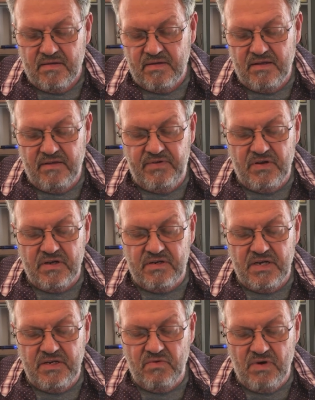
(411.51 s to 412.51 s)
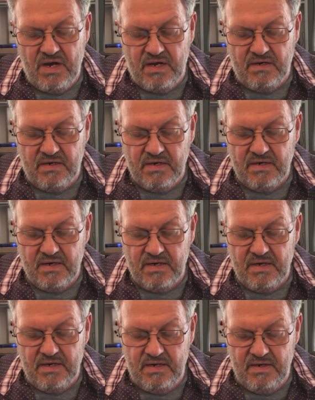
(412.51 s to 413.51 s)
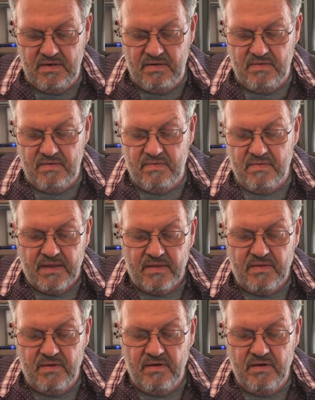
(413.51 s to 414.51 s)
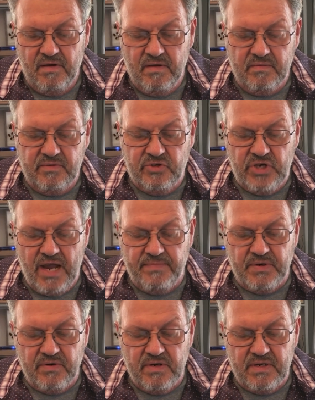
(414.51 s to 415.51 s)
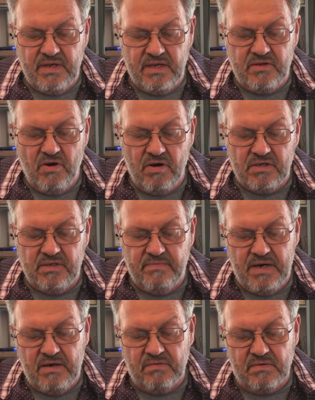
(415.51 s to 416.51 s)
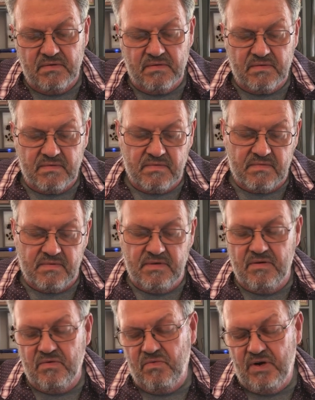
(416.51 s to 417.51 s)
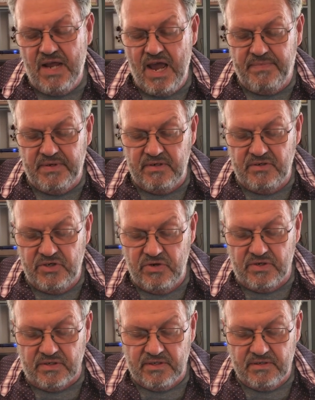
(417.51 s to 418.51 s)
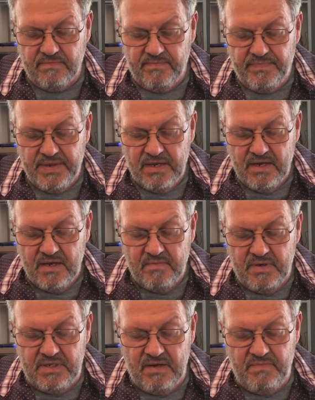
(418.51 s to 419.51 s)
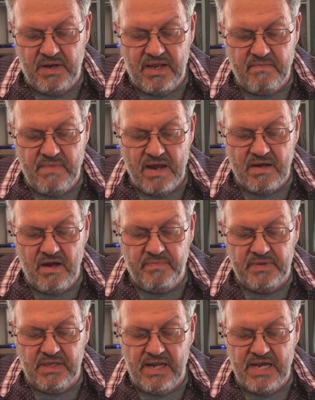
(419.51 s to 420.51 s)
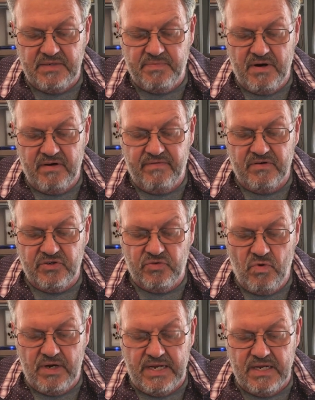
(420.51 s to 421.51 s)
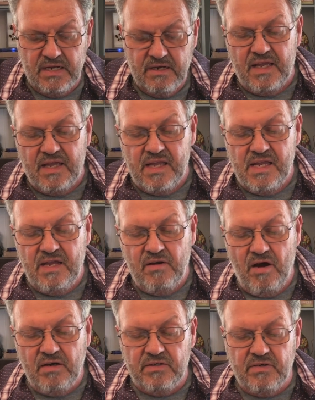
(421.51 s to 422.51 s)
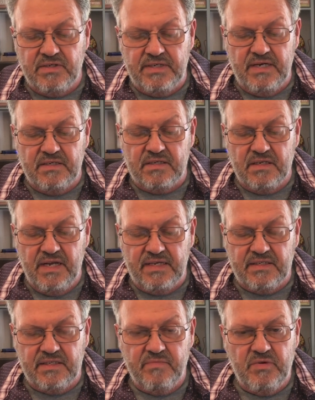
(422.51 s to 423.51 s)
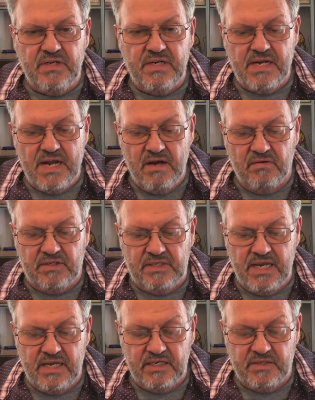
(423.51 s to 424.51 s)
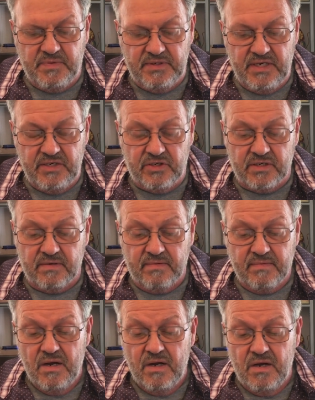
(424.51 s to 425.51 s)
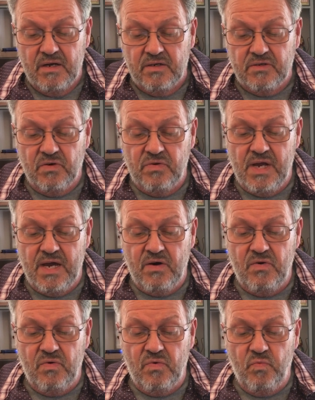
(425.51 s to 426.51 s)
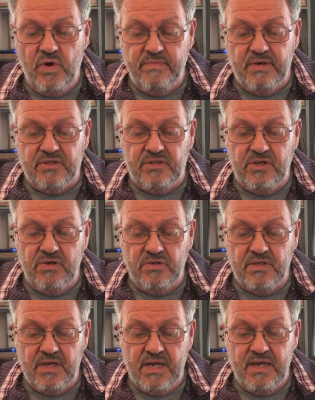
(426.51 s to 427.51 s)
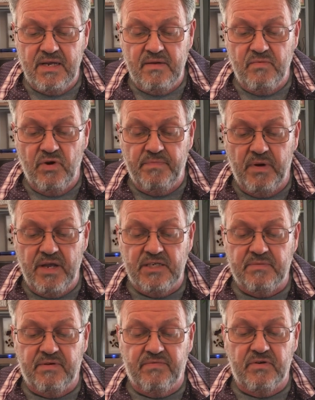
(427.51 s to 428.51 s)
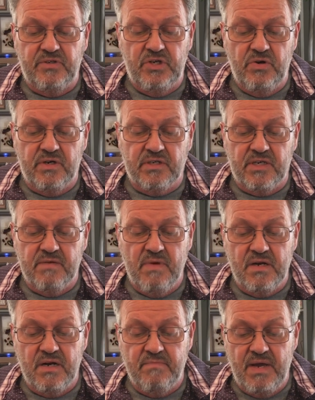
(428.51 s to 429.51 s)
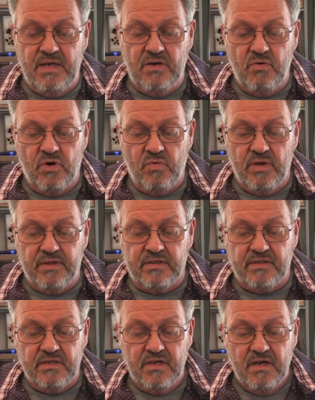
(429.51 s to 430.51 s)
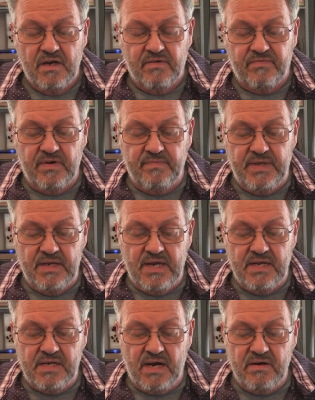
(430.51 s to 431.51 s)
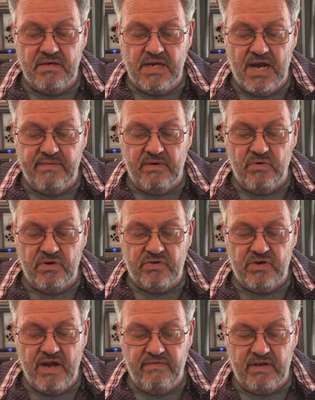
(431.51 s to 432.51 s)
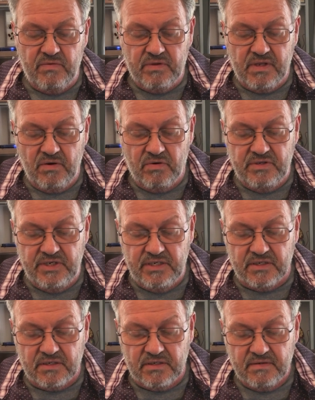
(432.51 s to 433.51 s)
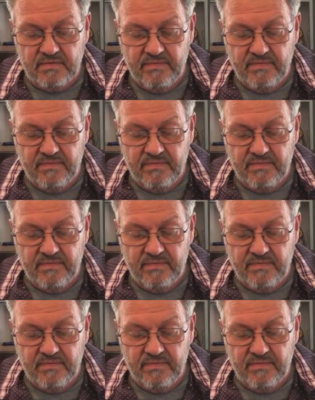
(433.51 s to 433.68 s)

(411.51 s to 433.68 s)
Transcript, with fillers: If you continue on in the chapter, it, it talks about, you know, what happened to Judas. But then picking back up in the last part of verse twenty, it also says, "Let someone else take his position." So now we must choose a replacement for Judas among the men who were with us from the entire time that we were traveling with the Lord Jesus,